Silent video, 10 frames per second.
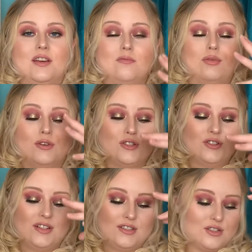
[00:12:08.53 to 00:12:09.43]
blusher,
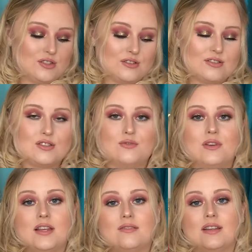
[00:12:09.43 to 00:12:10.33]
and it just looks
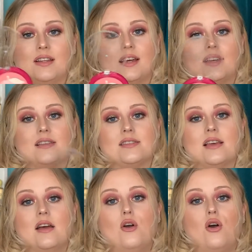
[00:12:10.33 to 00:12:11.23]
really, really nice
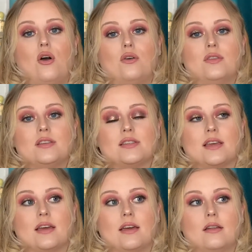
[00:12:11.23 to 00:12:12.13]
on the
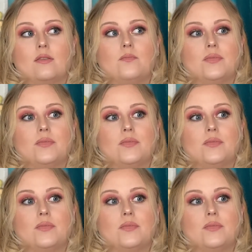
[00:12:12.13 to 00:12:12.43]
skin.